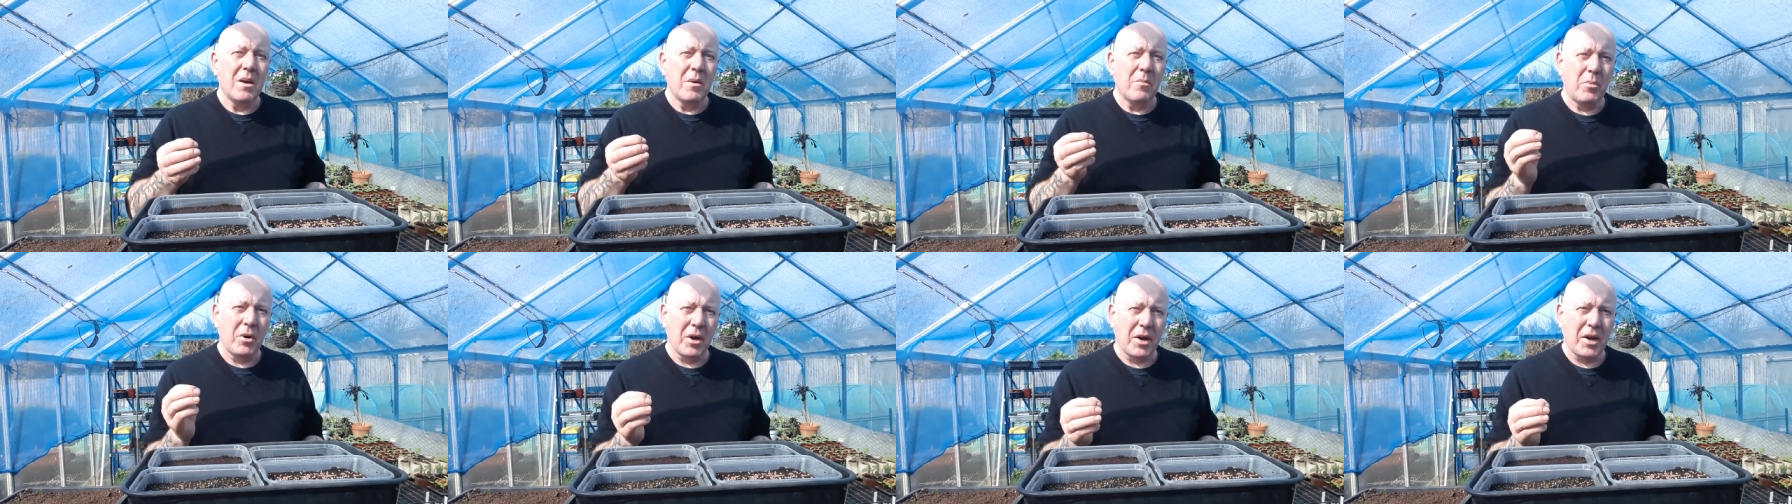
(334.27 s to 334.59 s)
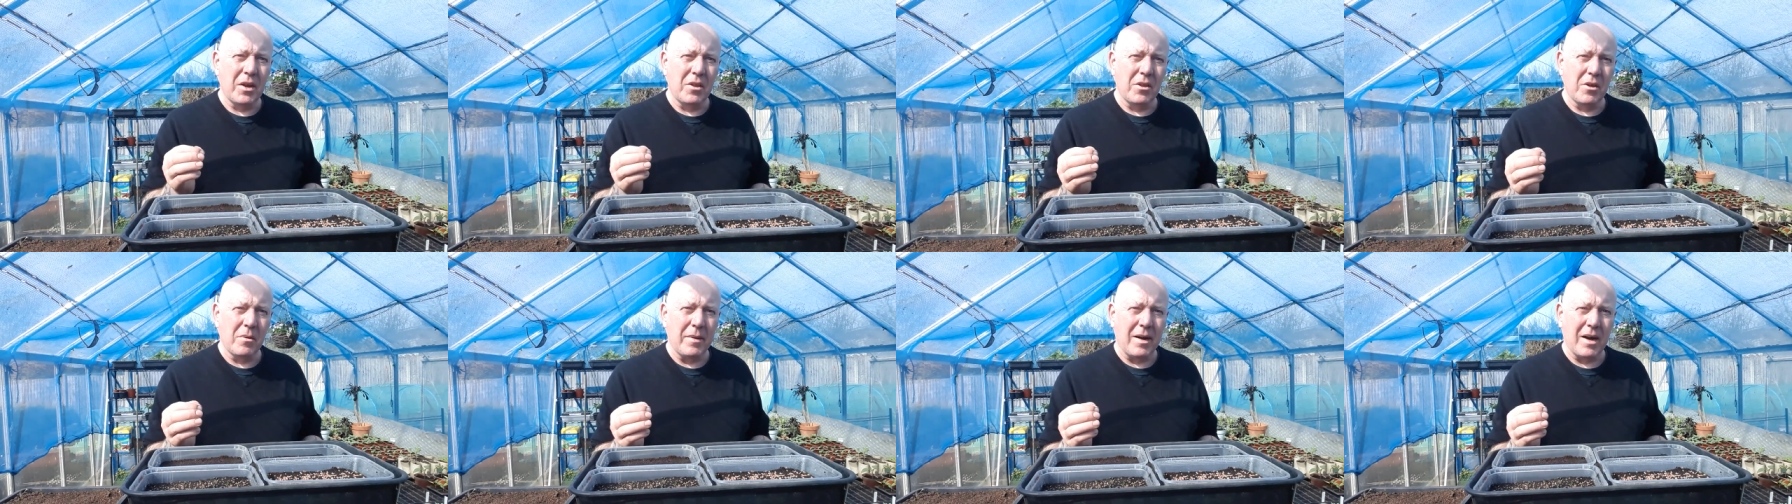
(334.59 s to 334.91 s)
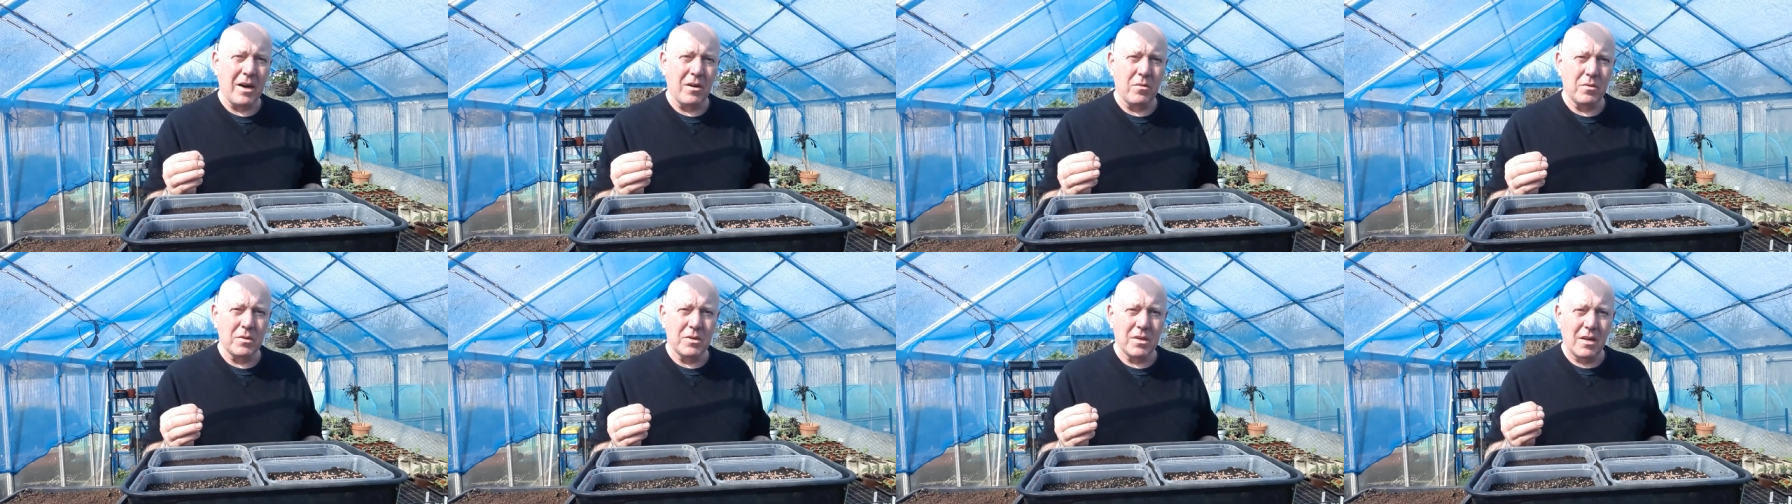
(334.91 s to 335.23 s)
pricking them
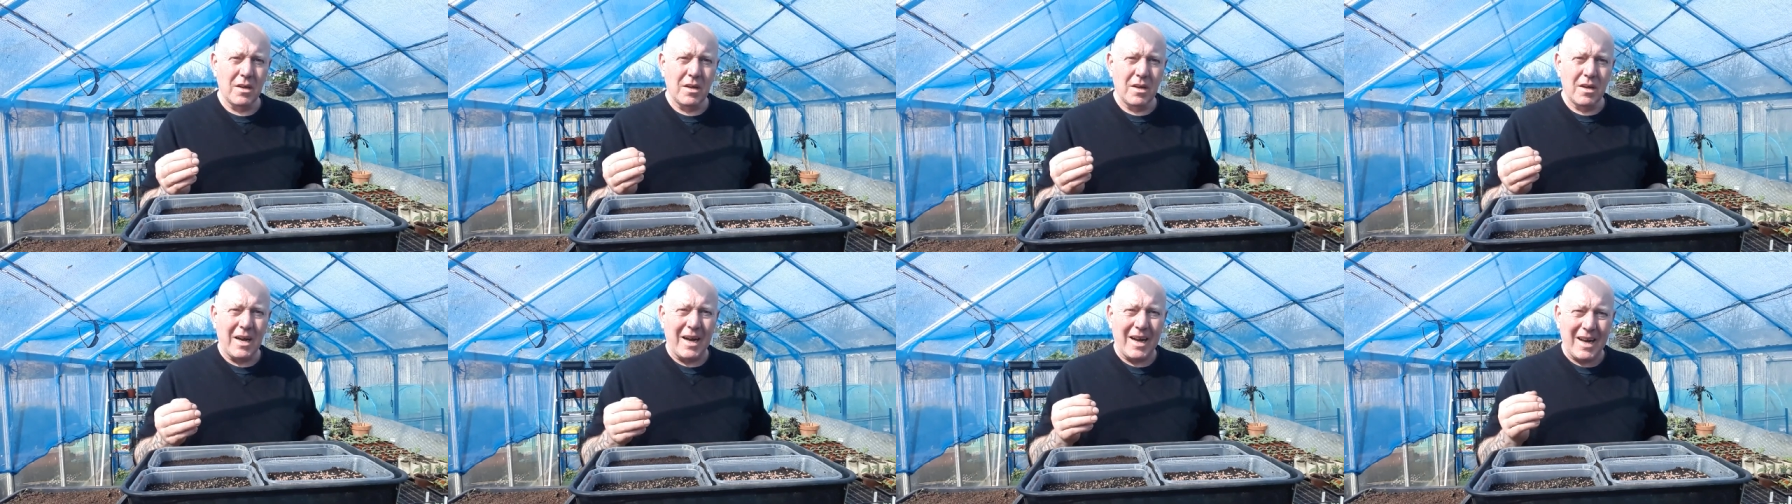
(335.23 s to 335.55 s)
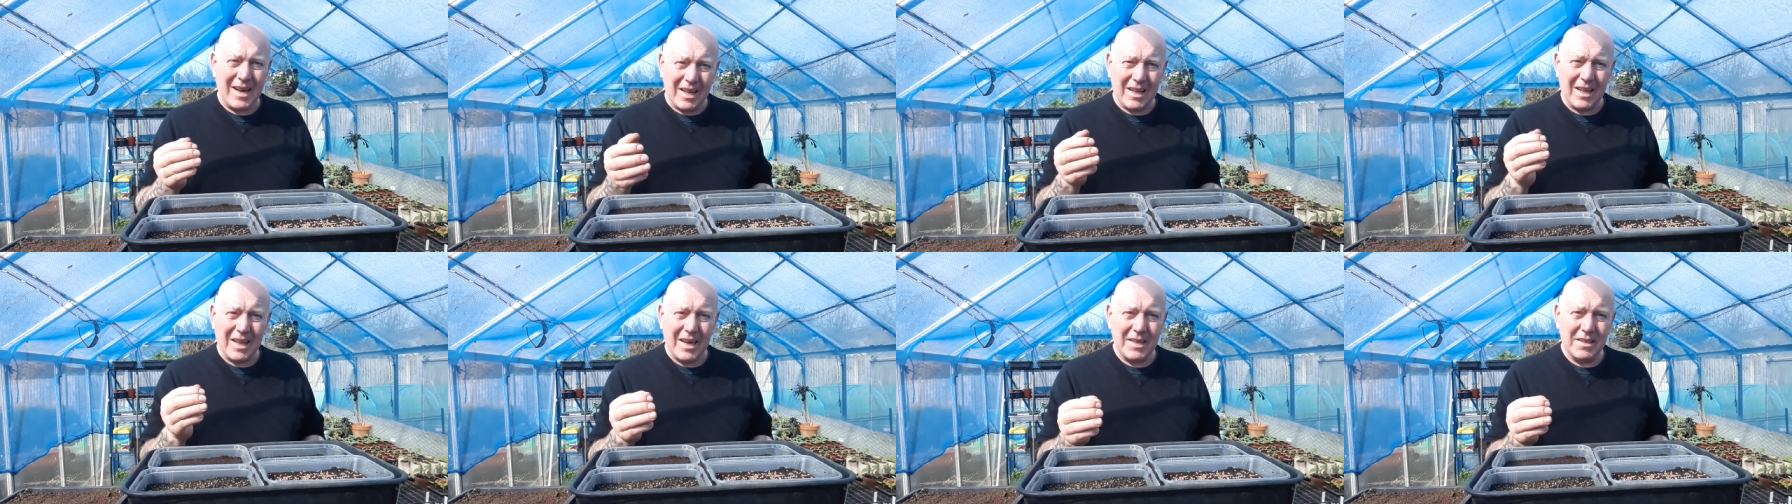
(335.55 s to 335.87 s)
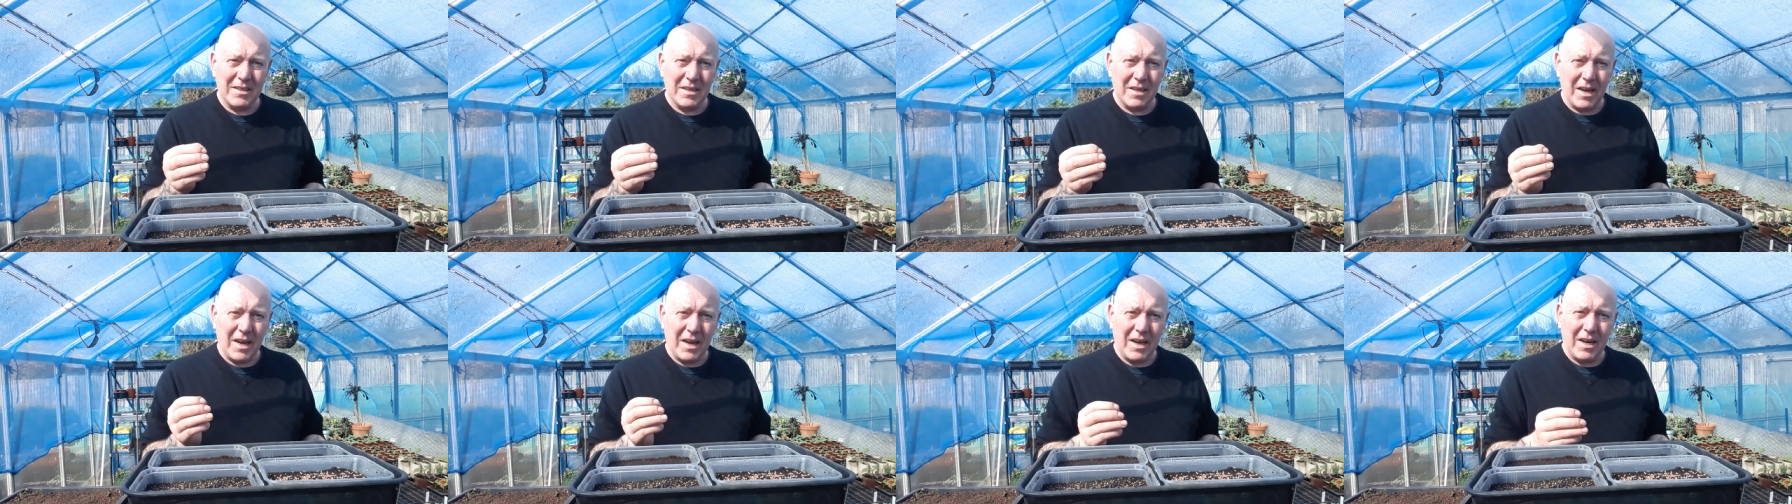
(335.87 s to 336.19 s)
out at a
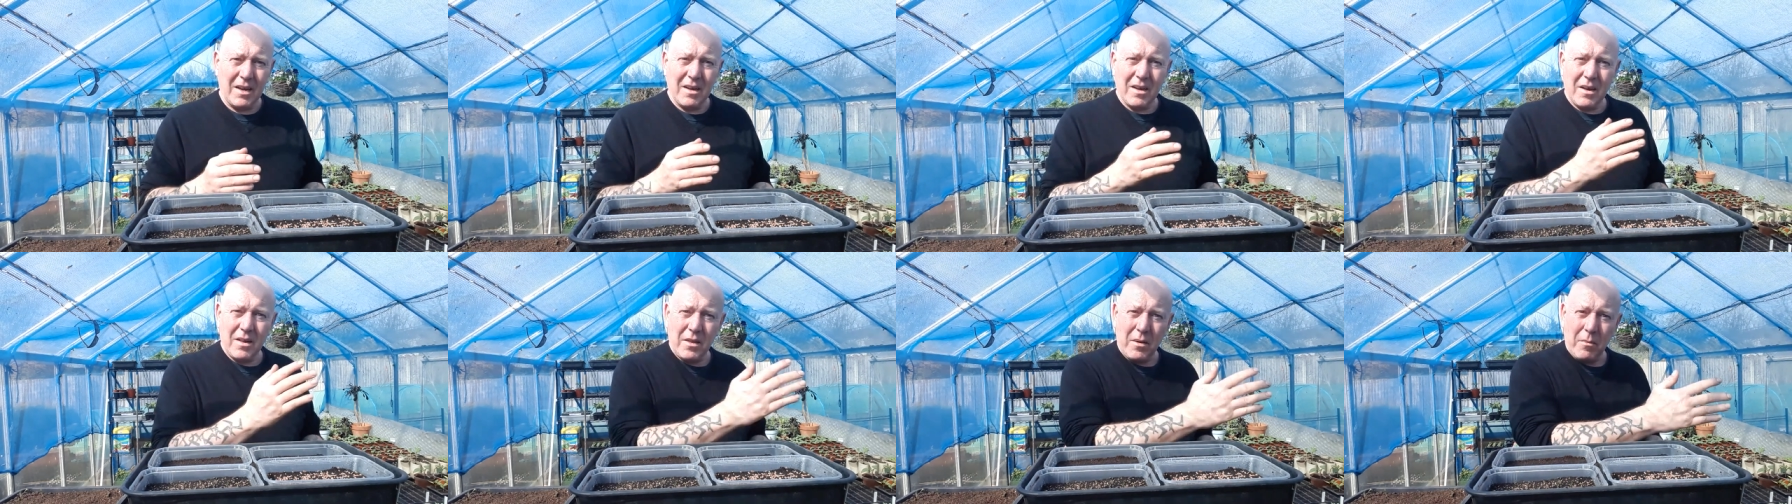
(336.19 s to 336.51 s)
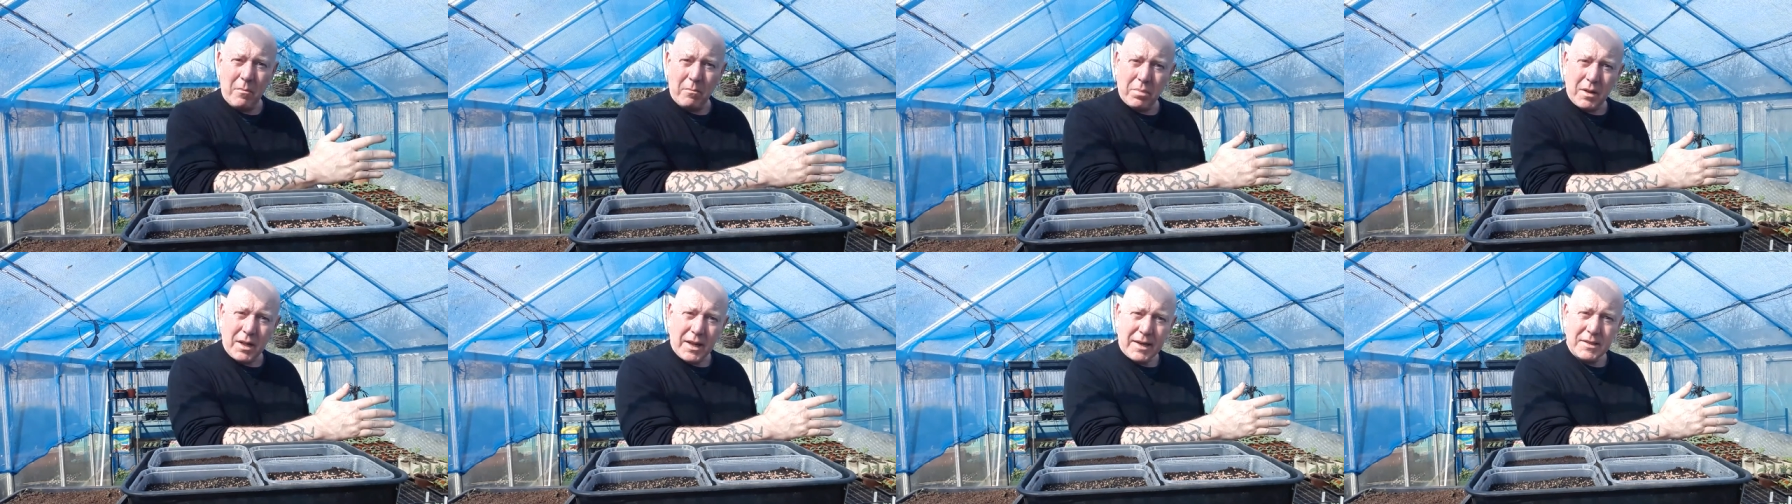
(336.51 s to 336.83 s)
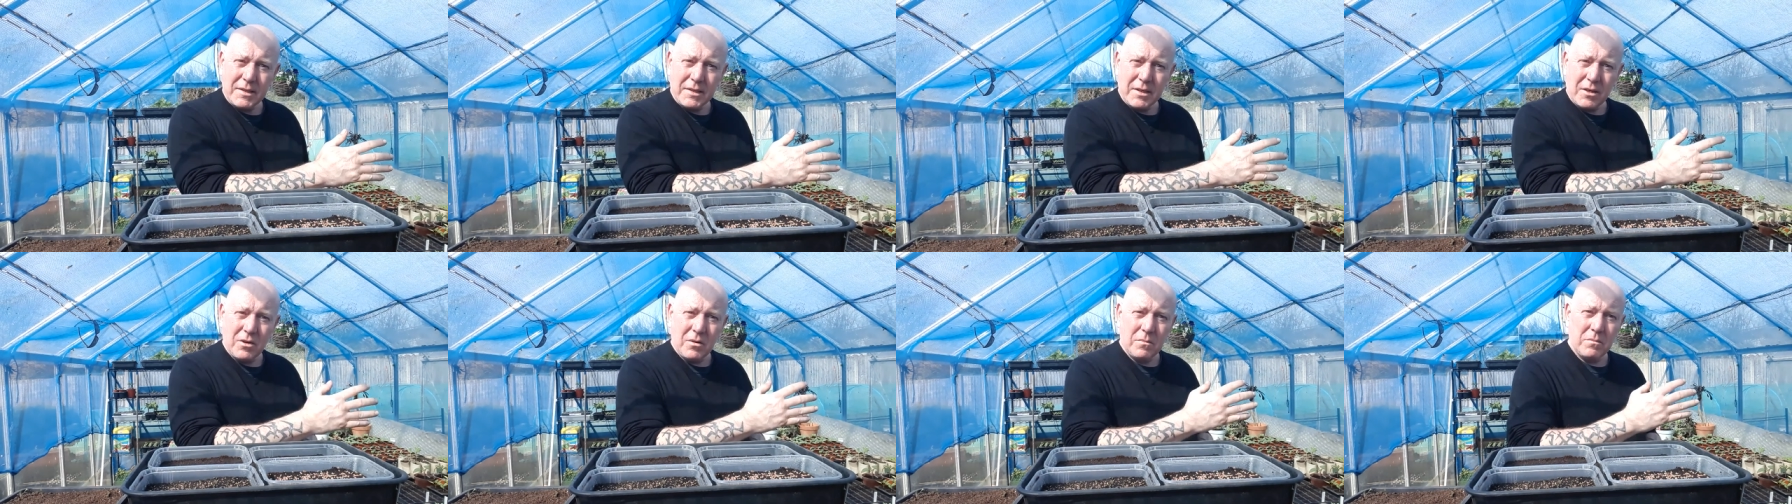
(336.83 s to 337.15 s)
later date and then
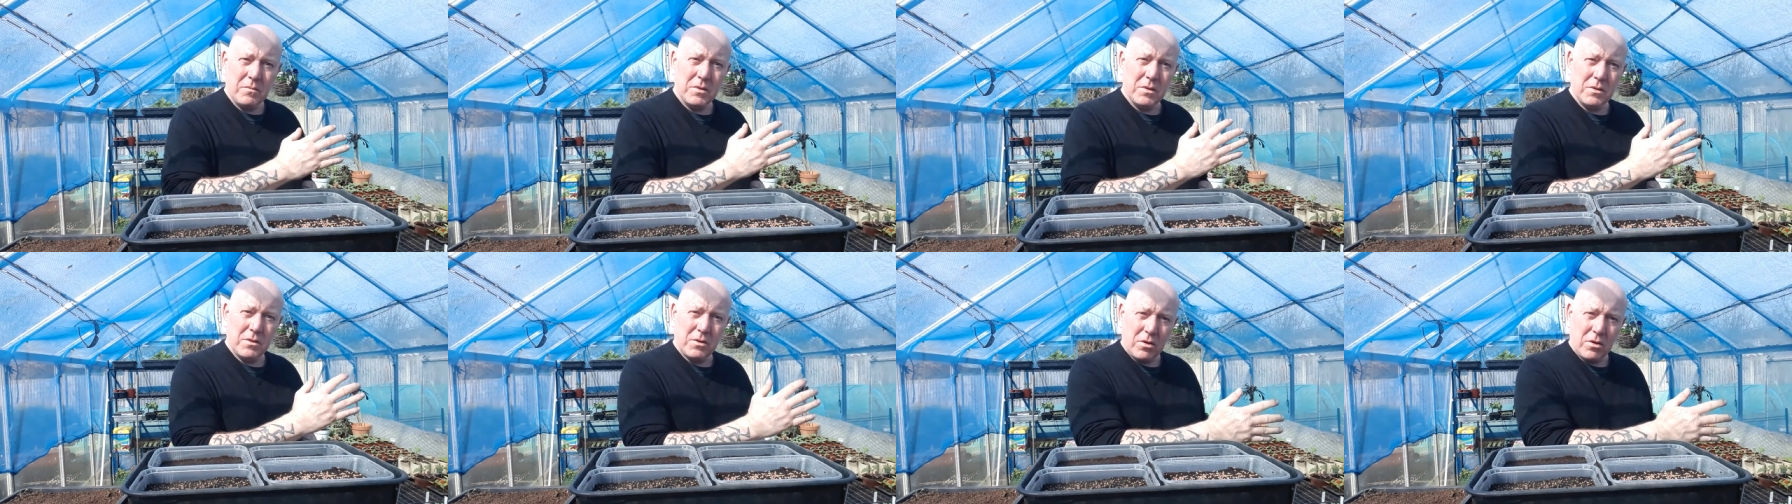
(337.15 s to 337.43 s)
planting them